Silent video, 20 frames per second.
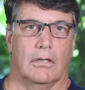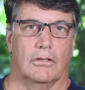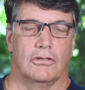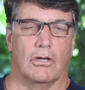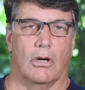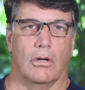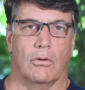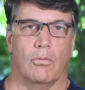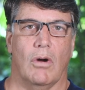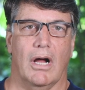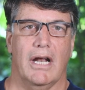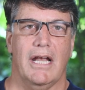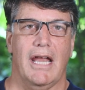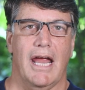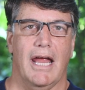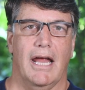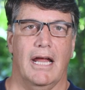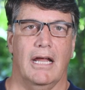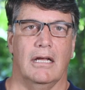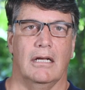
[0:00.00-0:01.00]
So, on one
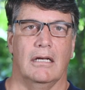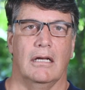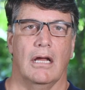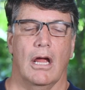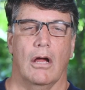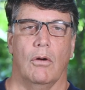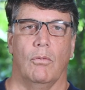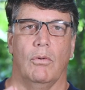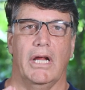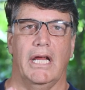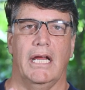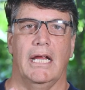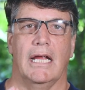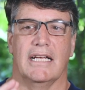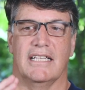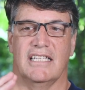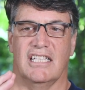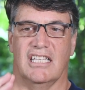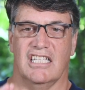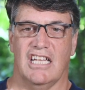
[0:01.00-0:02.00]
hand,
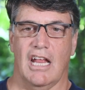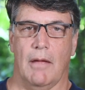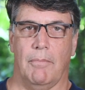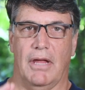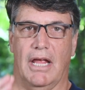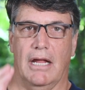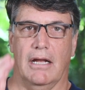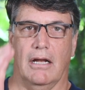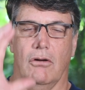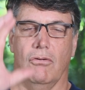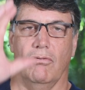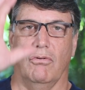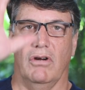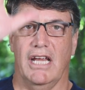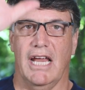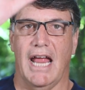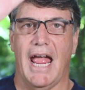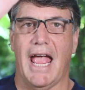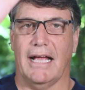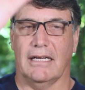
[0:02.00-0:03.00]
we step in and
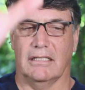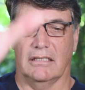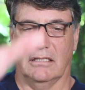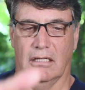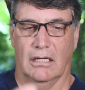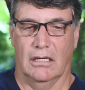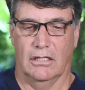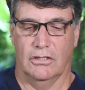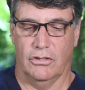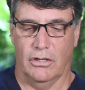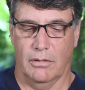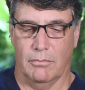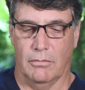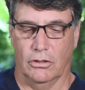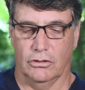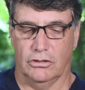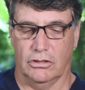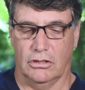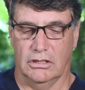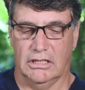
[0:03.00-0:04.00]
react to
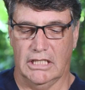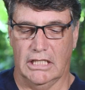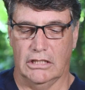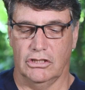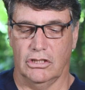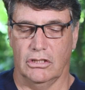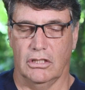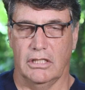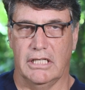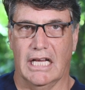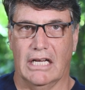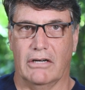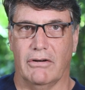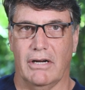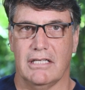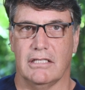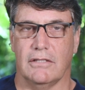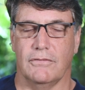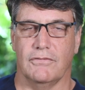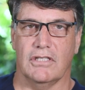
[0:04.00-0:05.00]
emotional tension on the
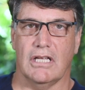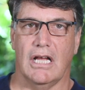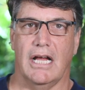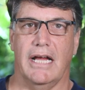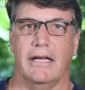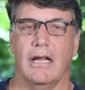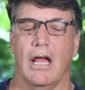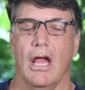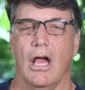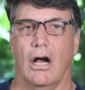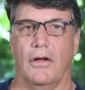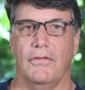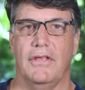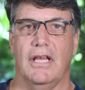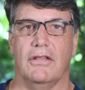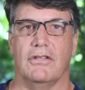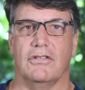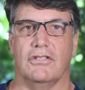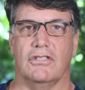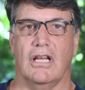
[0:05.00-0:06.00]
aggressive side. On
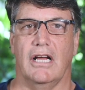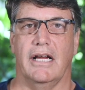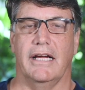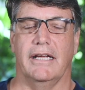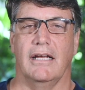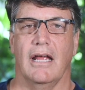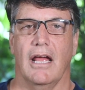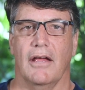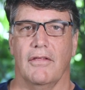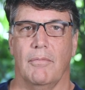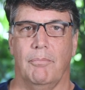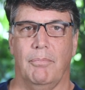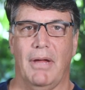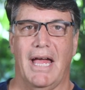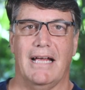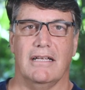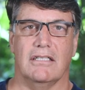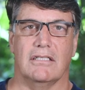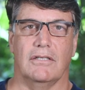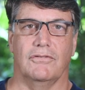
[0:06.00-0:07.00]
the other side, the
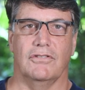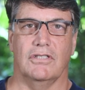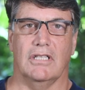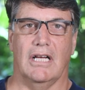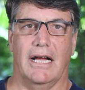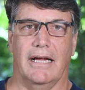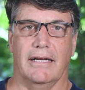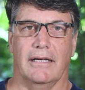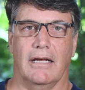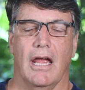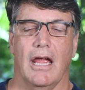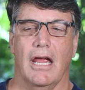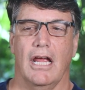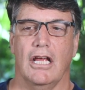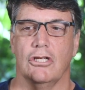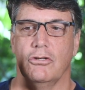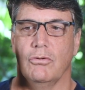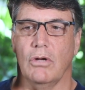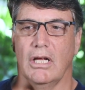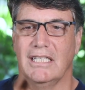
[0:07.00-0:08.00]
passive side
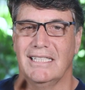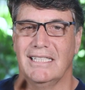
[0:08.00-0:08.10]
is